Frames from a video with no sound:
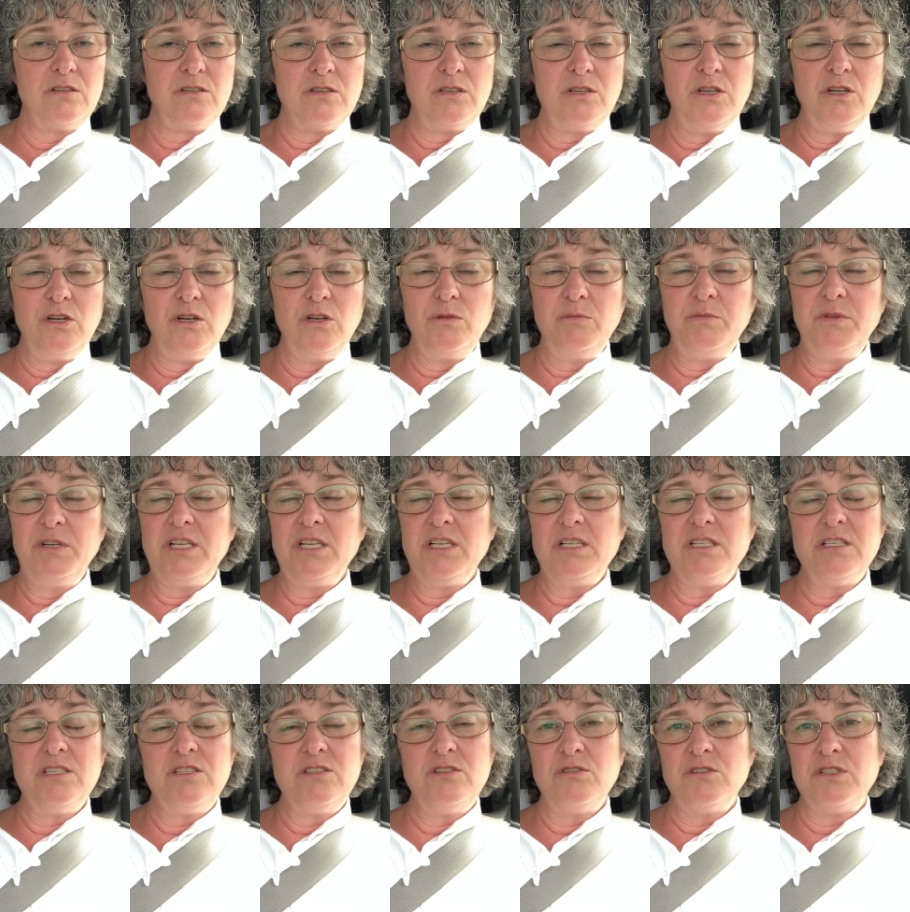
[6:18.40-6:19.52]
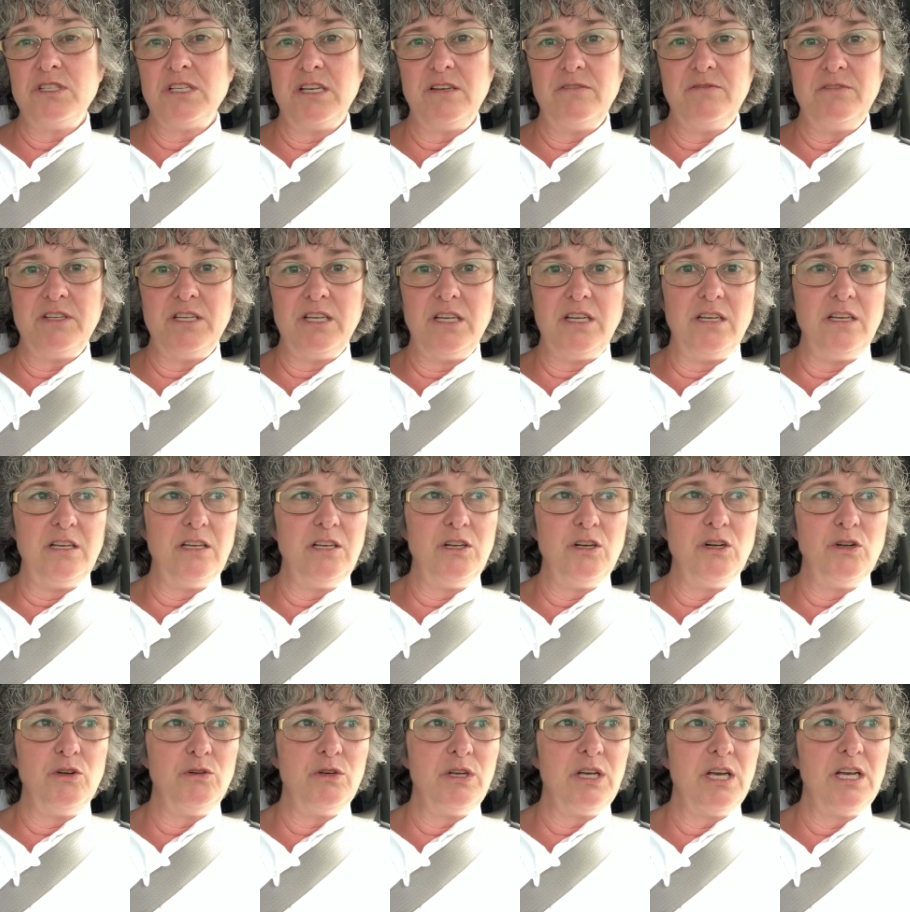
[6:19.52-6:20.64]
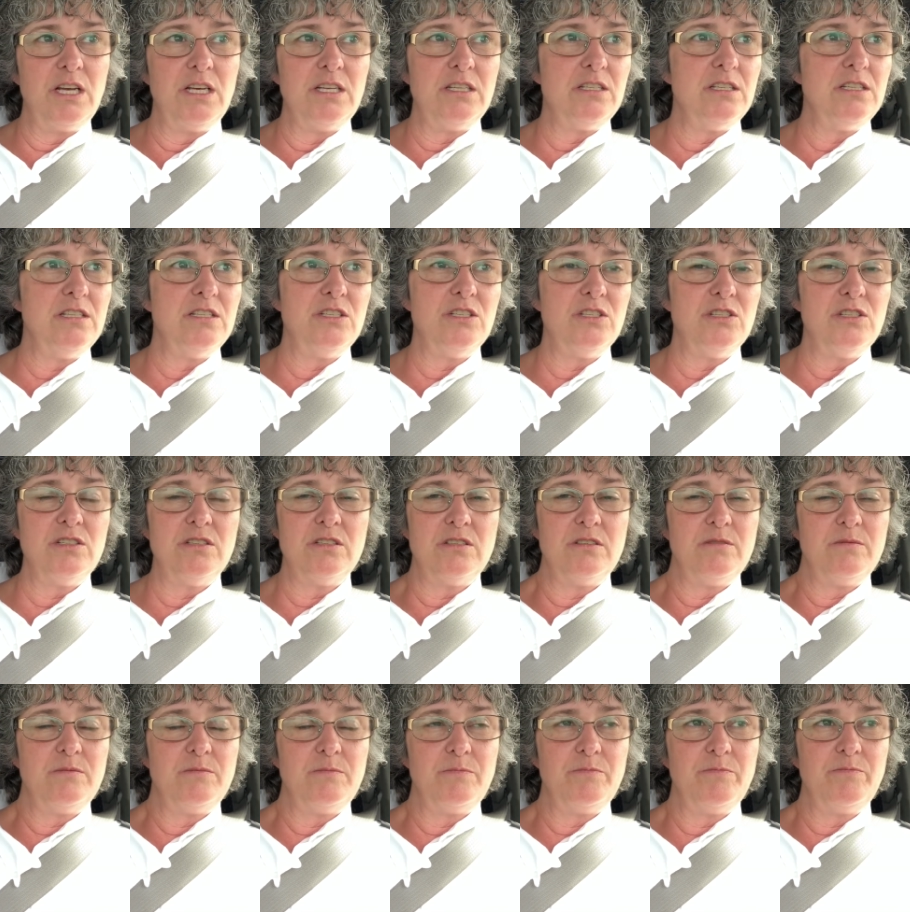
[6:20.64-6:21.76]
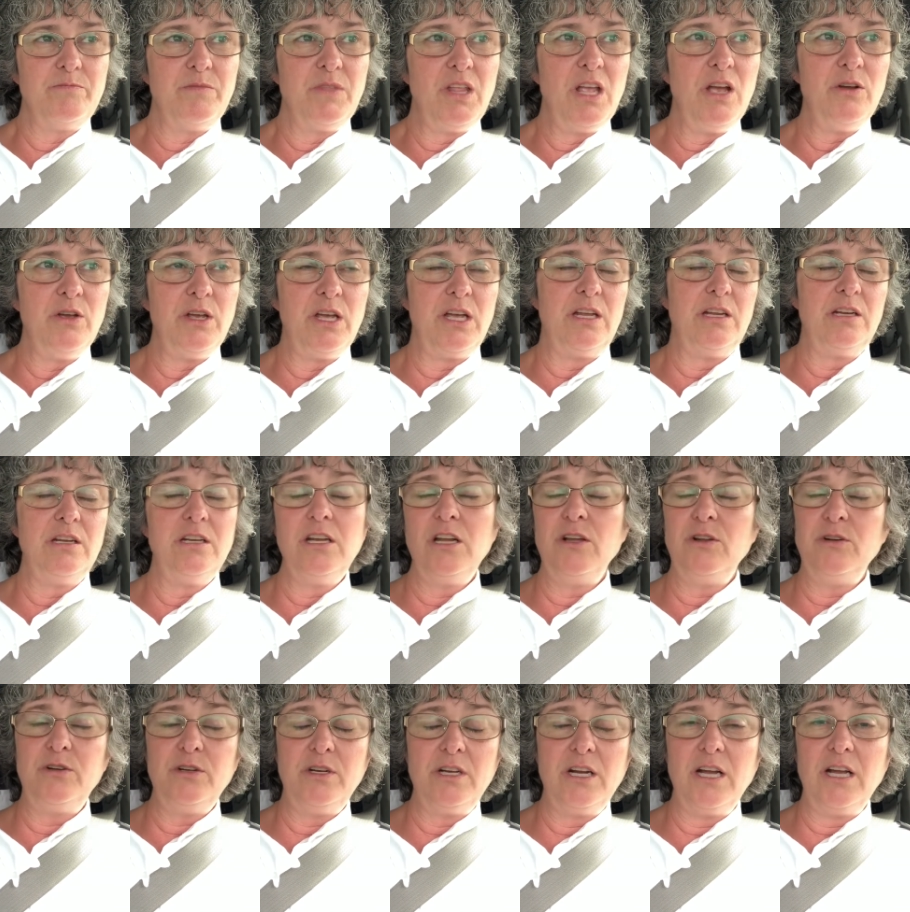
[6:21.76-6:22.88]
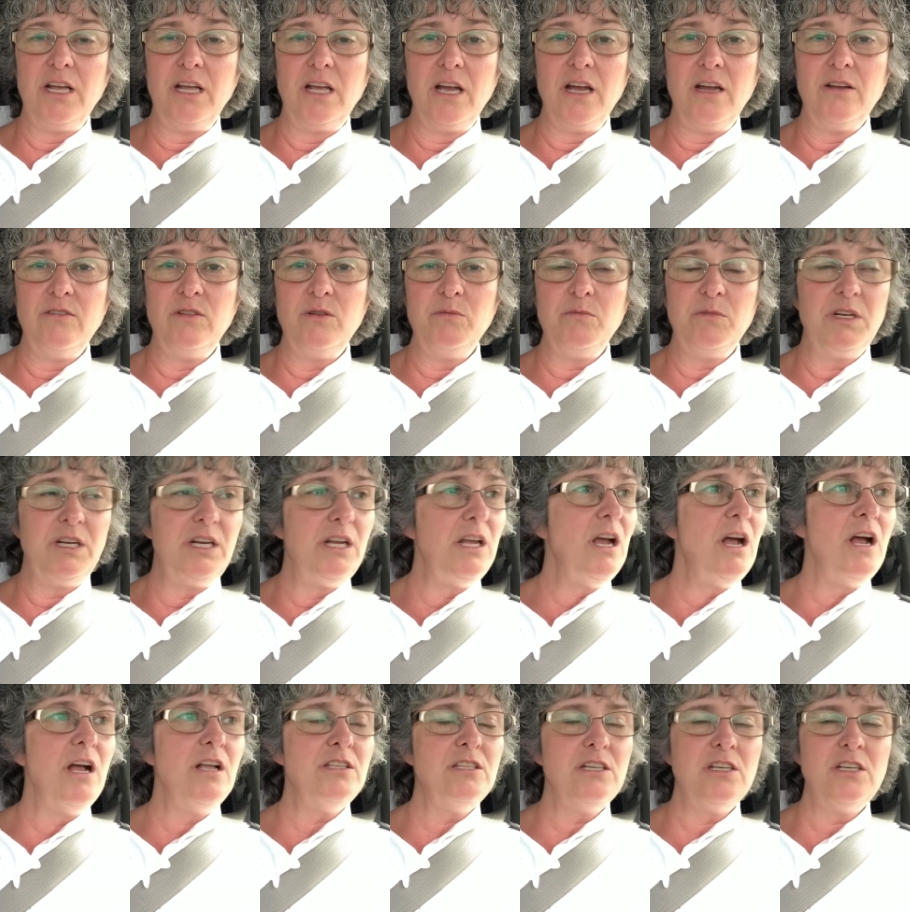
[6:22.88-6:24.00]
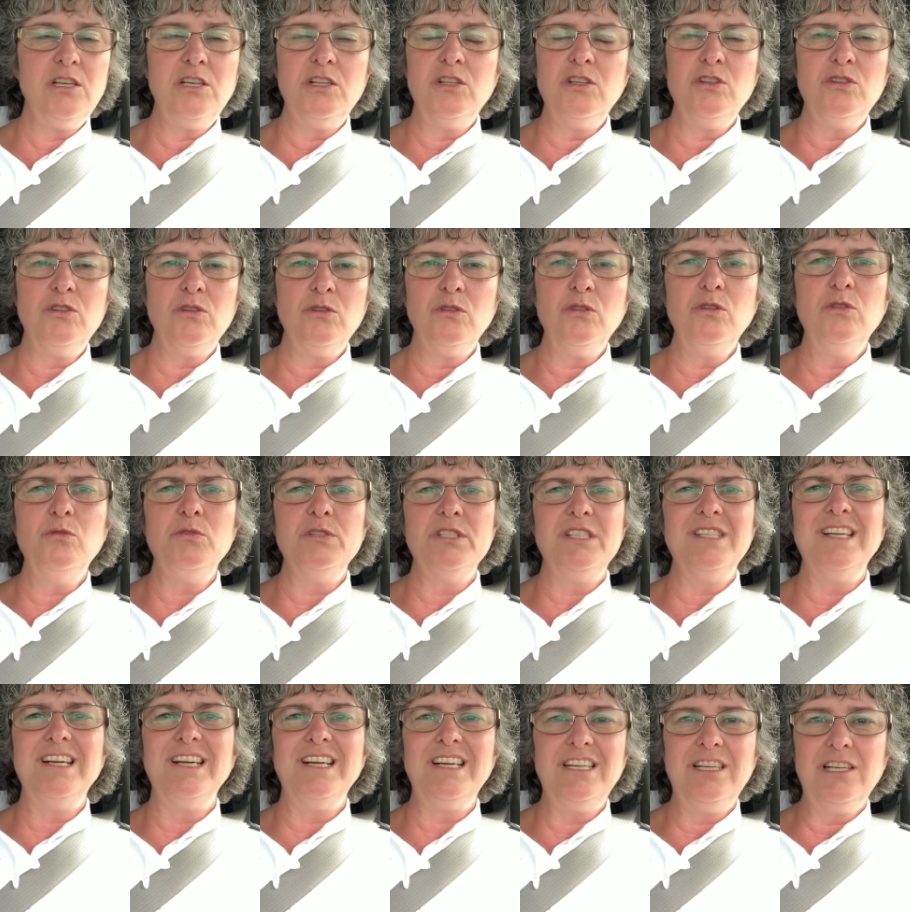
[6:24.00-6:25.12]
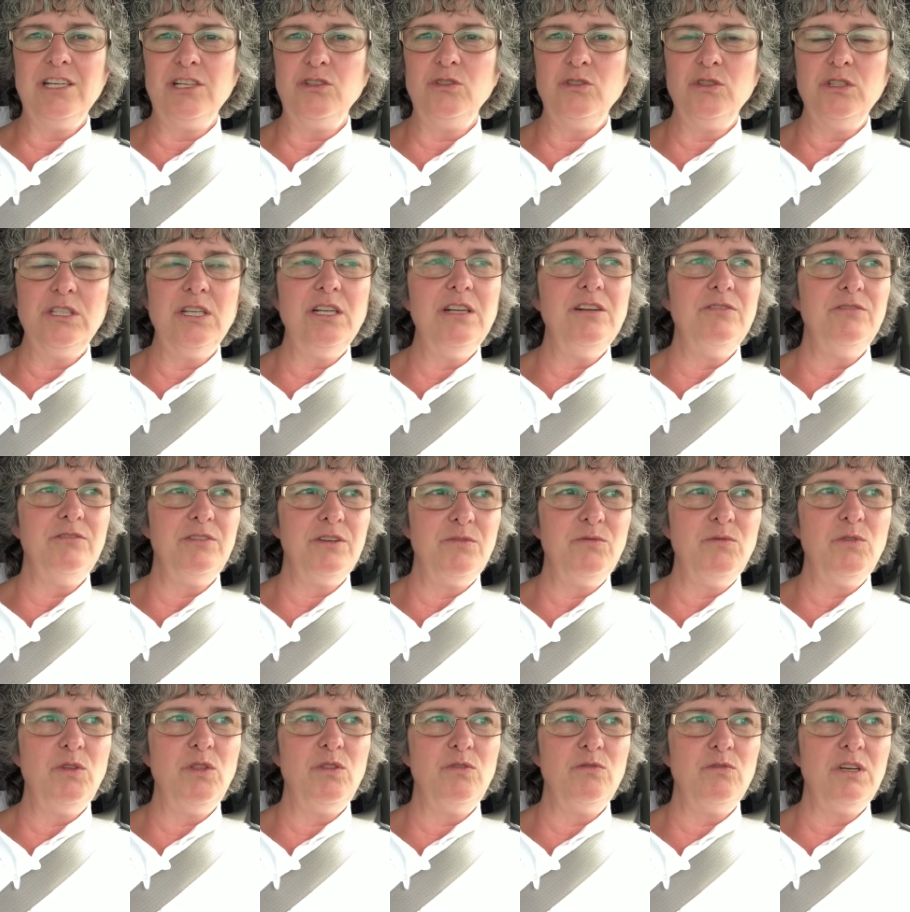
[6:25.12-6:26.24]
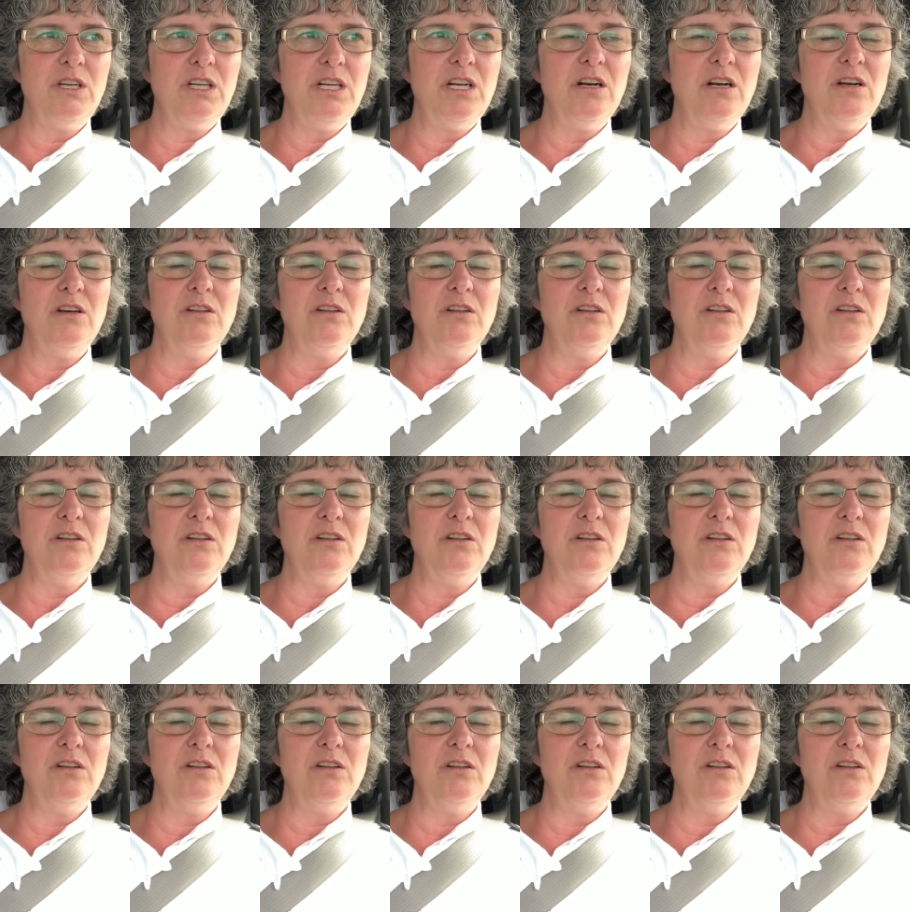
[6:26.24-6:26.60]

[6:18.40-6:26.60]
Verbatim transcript: you know, because it's your safety, you know, guys. It's just, Okay, now did I have the money? I'll tell you the total was $953.